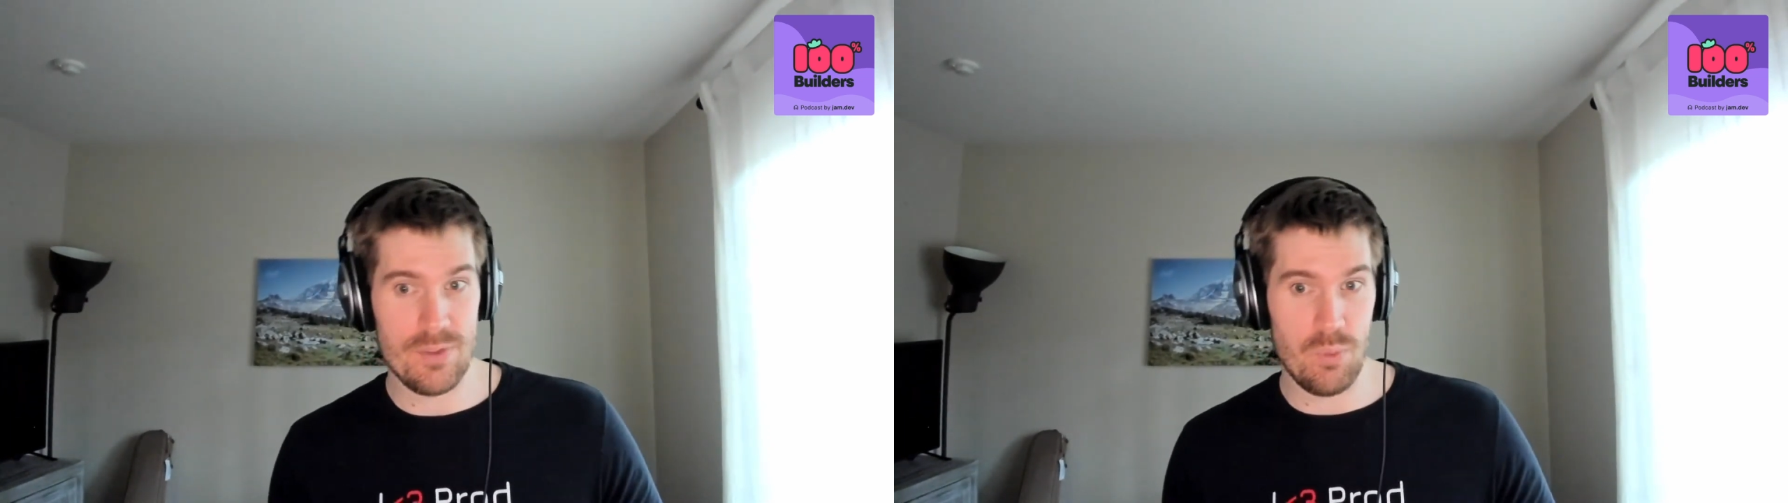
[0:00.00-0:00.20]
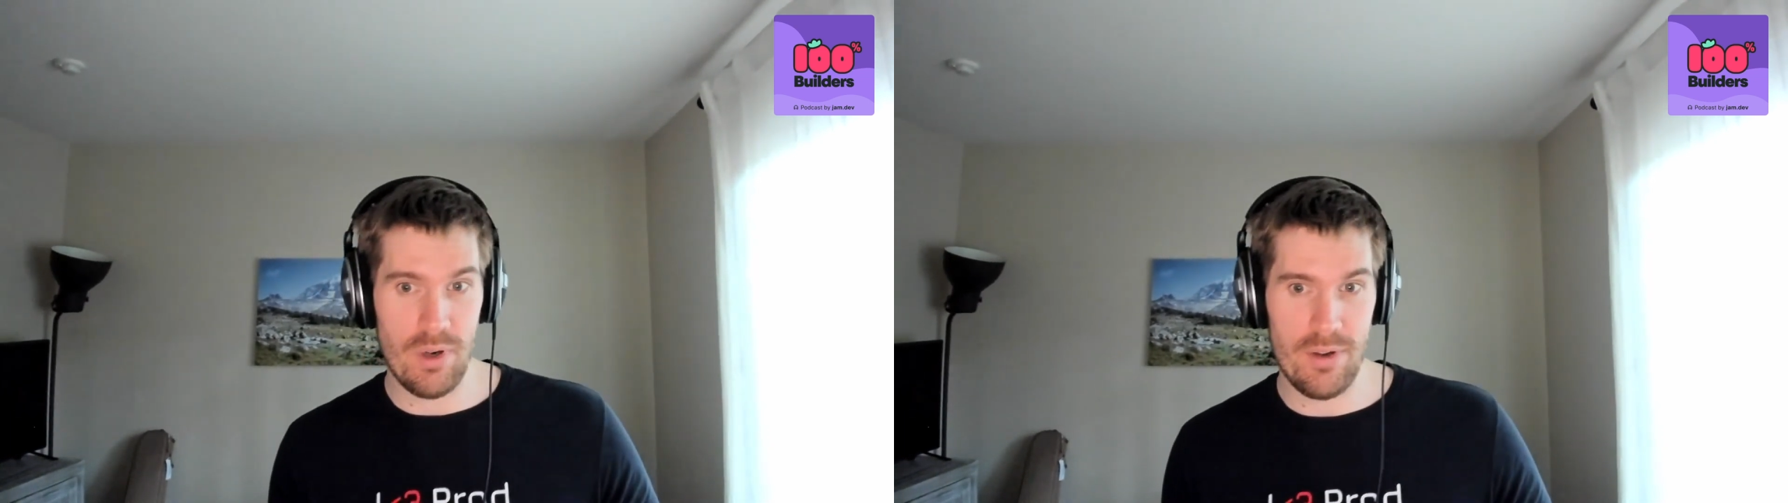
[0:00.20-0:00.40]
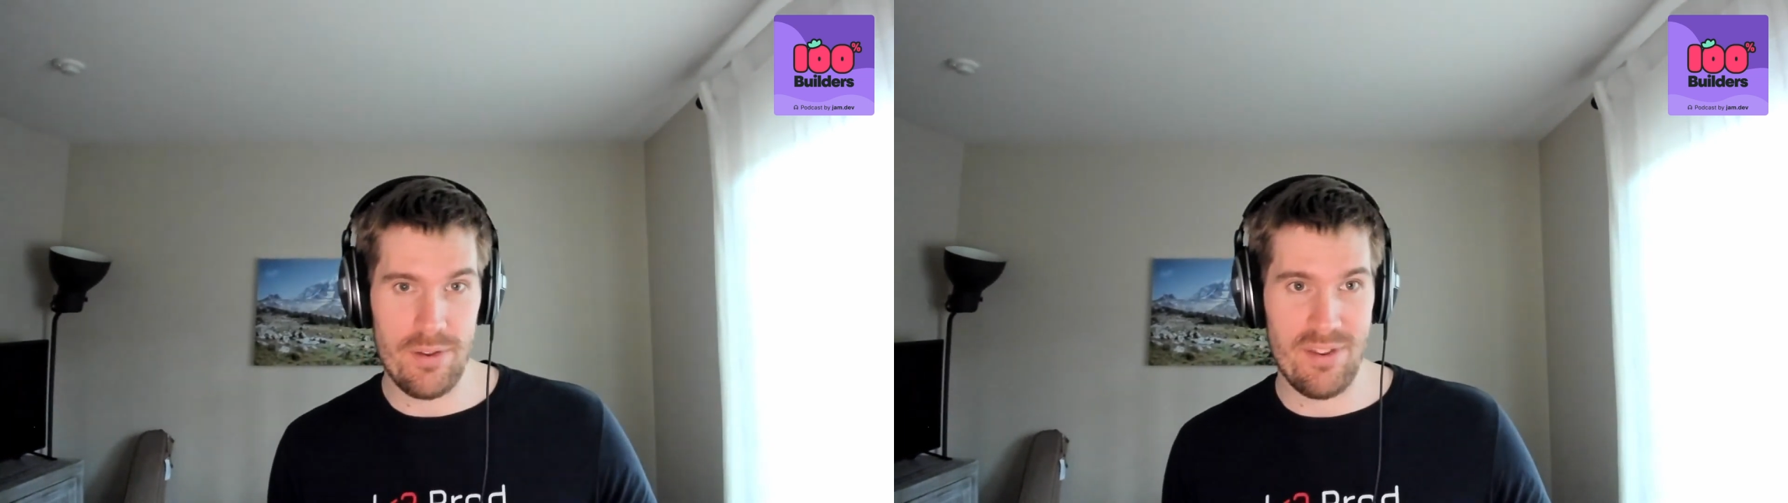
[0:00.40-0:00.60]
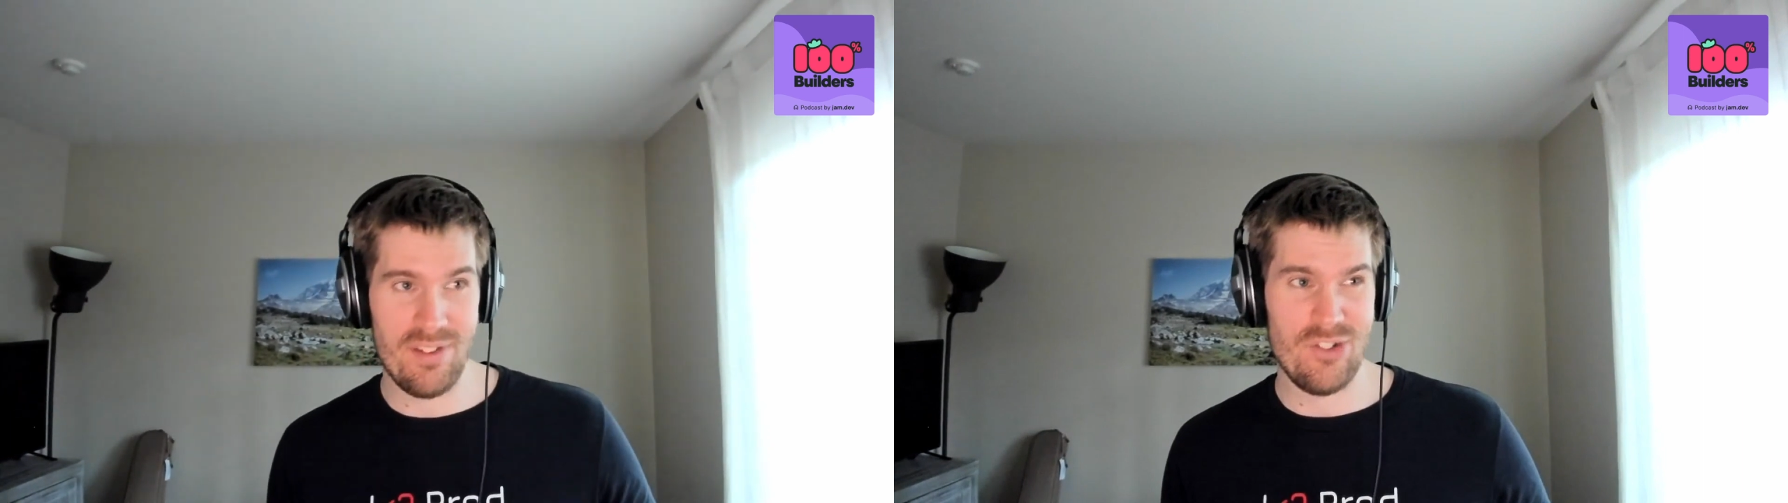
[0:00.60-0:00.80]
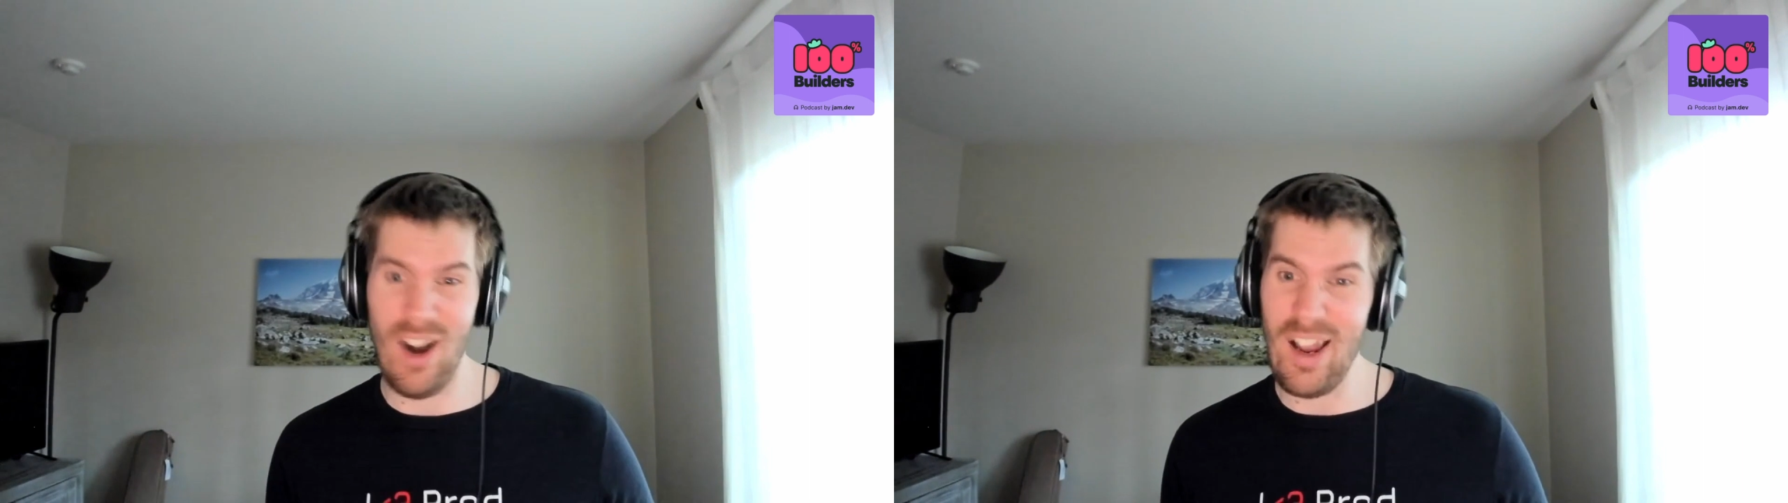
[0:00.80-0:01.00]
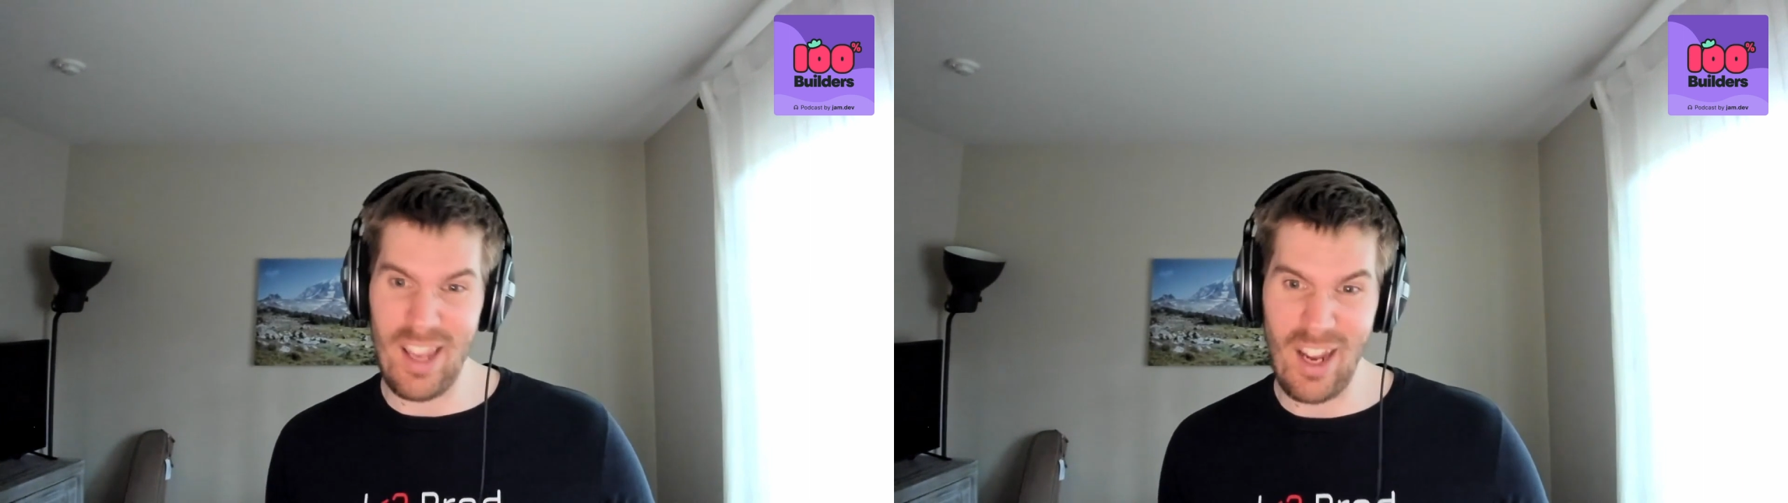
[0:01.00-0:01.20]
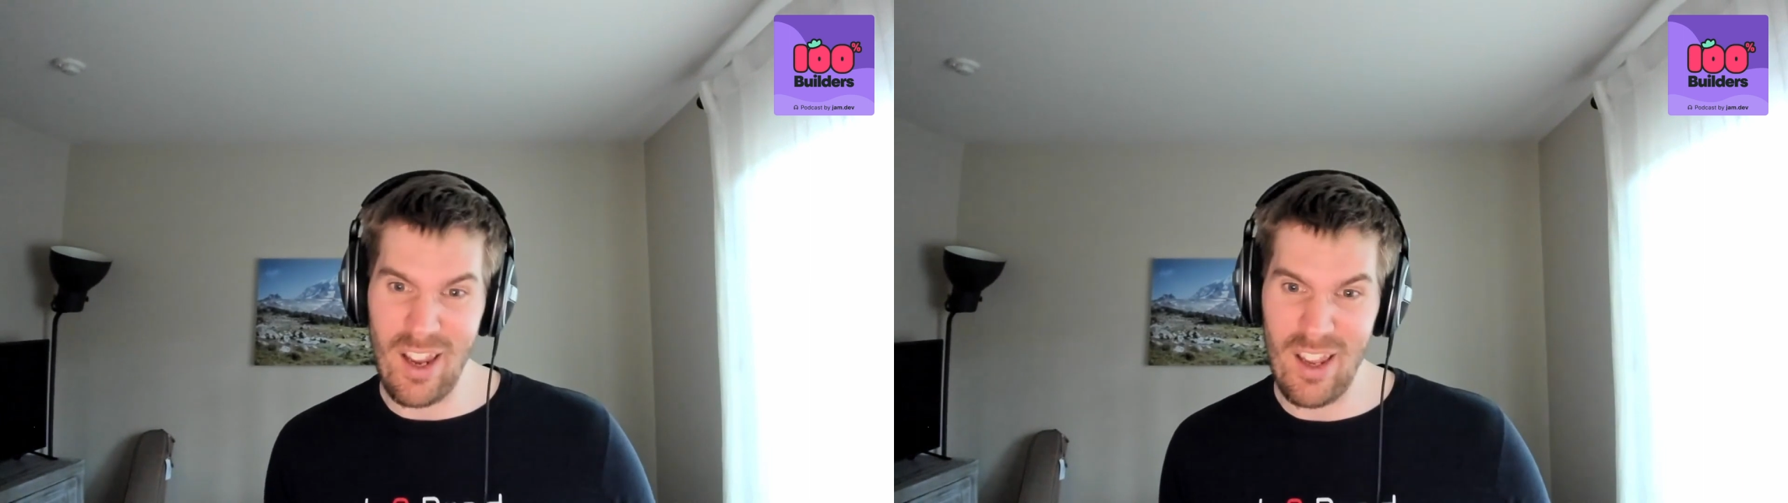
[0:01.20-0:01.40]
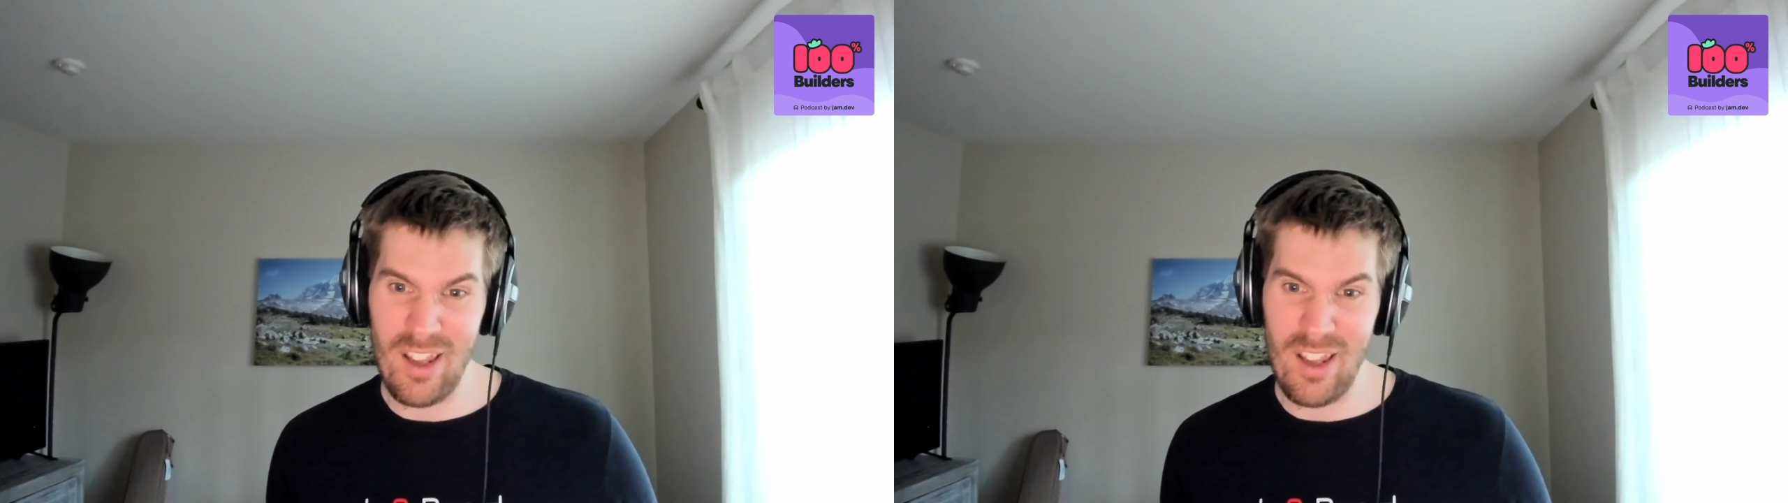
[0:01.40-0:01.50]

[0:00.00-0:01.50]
worth trying.